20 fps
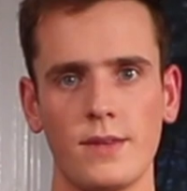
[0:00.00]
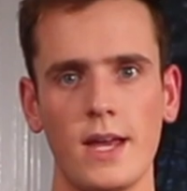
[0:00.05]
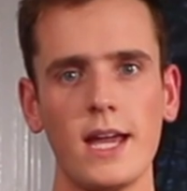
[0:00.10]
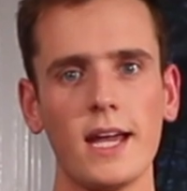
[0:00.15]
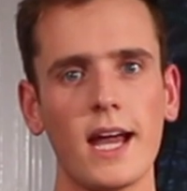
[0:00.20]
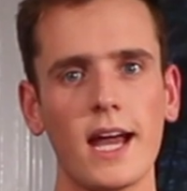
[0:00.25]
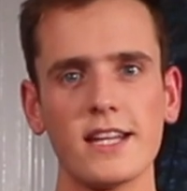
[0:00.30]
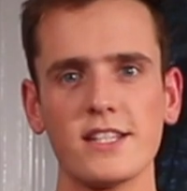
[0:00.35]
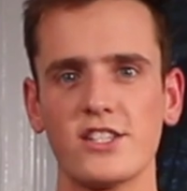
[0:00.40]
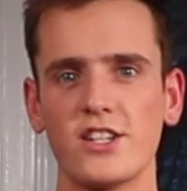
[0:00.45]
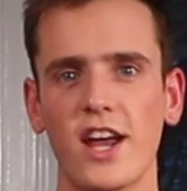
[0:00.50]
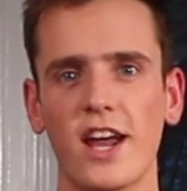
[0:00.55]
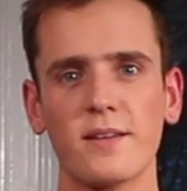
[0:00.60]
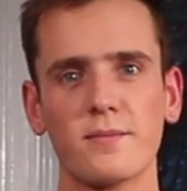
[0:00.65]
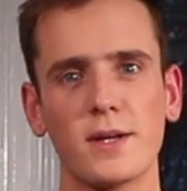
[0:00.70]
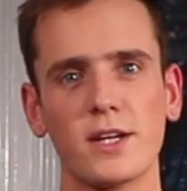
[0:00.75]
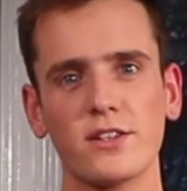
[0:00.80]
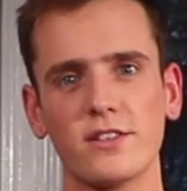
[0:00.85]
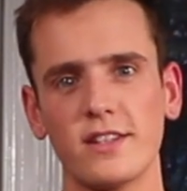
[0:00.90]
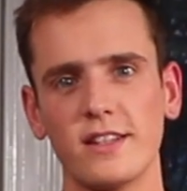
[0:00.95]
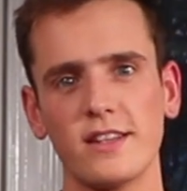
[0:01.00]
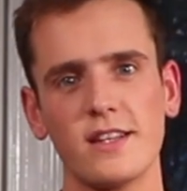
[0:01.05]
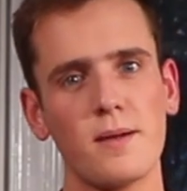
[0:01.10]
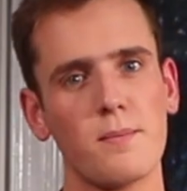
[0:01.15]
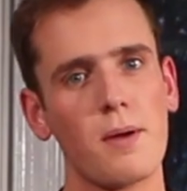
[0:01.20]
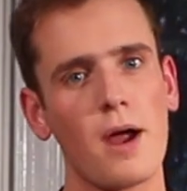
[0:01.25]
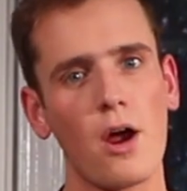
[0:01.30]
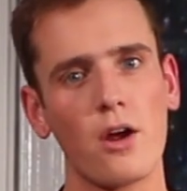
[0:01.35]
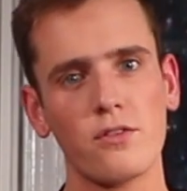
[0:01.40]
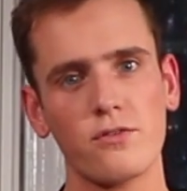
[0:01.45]
Hey guys, Jack Middleton, the
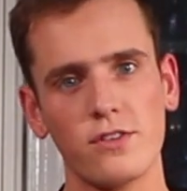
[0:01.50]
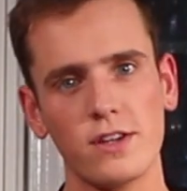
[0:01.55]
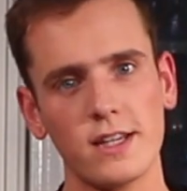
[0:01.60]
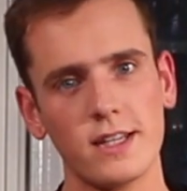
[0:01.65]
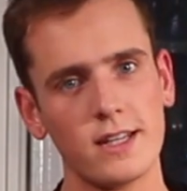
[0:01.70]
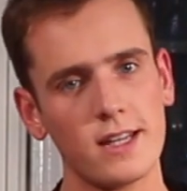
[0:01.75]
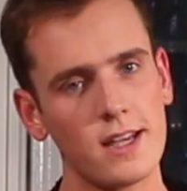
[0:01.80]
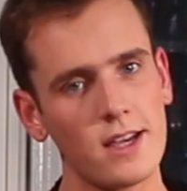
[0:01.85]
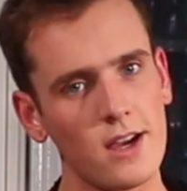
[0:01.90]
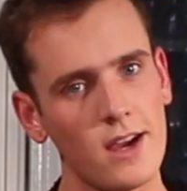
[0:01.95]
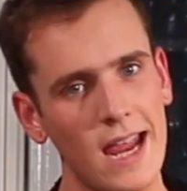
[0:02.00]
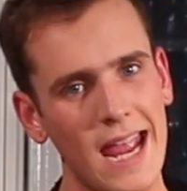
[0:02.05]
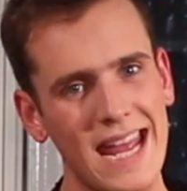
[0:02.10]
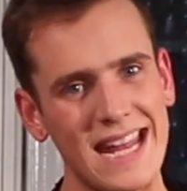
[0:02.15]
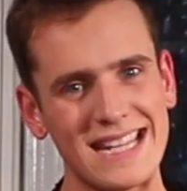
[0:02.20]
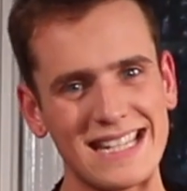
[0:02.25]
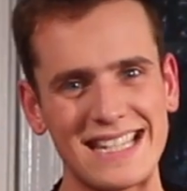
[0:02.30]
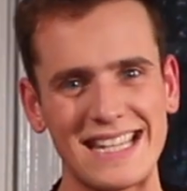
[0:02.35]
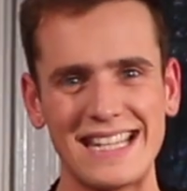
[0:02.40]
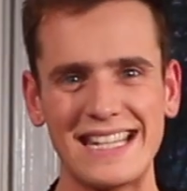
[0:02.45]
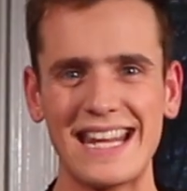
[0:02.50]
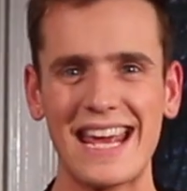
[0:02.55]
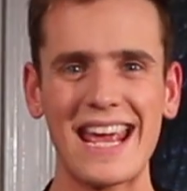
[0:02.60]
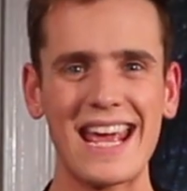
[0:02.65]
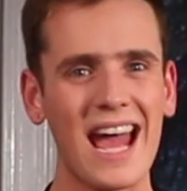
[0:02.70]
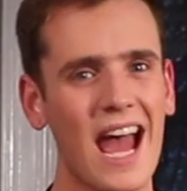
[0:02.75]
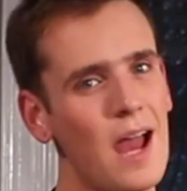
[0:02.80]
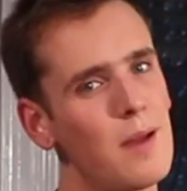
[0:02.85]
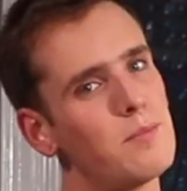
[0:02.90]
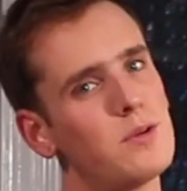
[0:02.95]
Empowered Vegan here, and
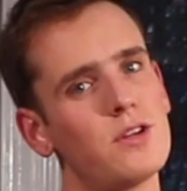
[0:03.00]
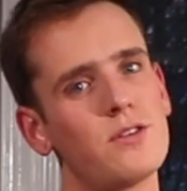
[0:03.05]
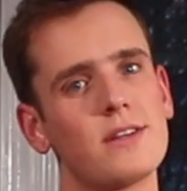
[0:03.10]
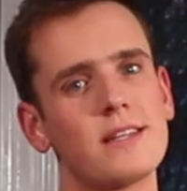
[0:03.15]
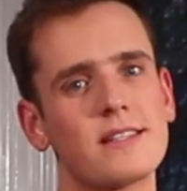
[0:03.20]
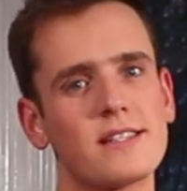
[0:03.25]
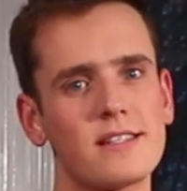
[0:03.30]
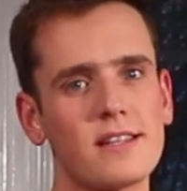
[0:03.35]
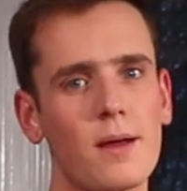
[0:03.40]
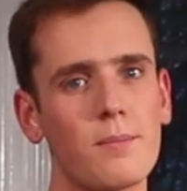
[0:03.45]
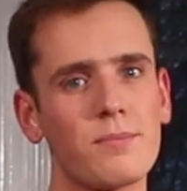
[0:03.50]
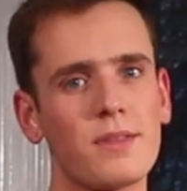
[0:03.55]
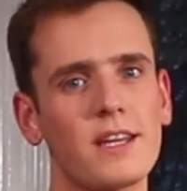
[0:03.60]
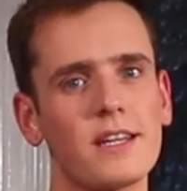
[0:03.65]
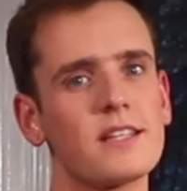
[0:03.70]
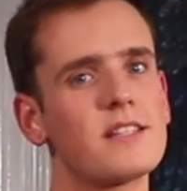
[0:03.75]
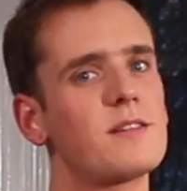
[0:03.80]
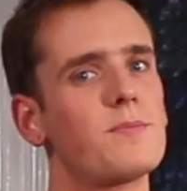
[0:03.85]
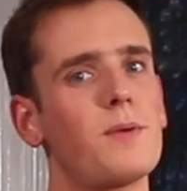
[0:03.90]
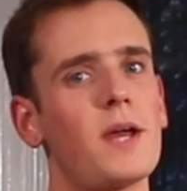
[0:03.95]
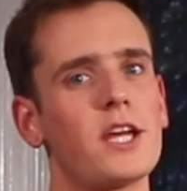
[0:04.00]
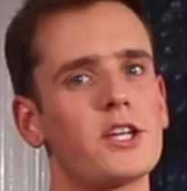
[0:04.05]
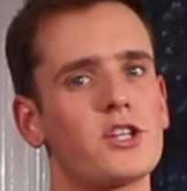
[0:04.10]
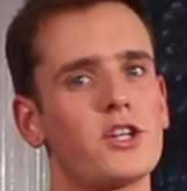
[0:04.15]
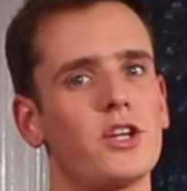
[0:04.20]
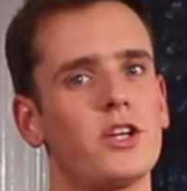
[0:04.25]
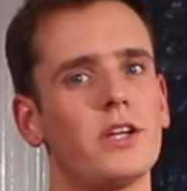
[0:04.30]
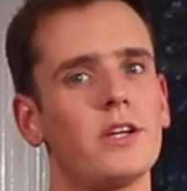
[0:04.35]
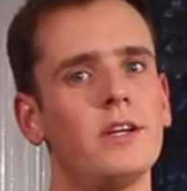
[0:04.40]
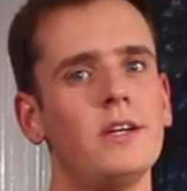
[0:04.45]
today I'm doing something
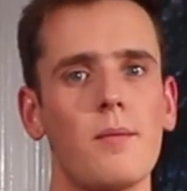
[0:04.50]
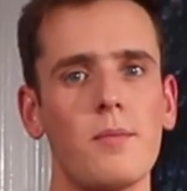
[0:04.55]
special.